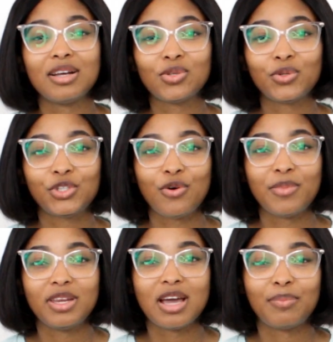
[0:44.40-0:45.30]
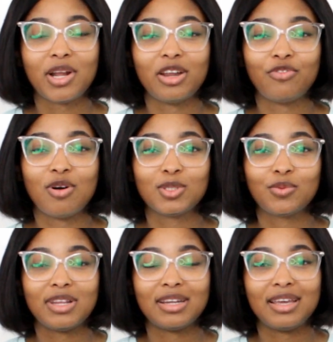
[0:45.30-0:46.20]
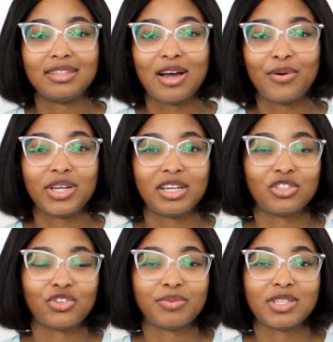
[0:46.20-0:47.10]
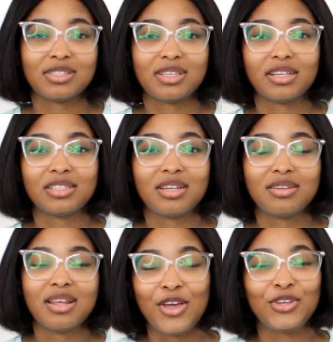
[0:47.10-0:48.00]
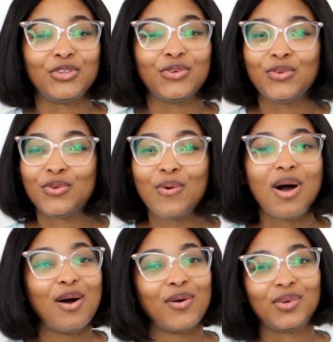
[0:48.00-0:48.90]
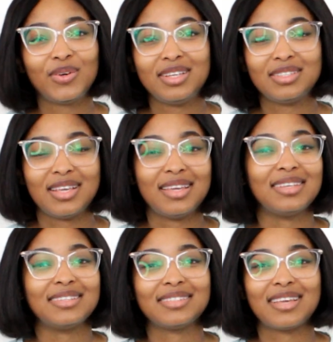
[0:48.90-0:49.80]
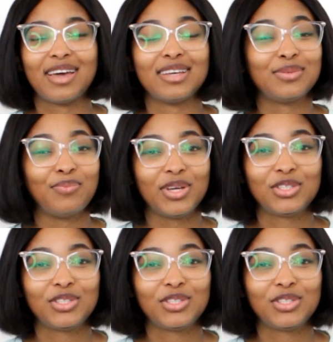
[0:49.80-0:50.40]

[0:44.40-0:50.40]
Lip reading: social media platforms with a link down in the description section. You know I always say this, guys, make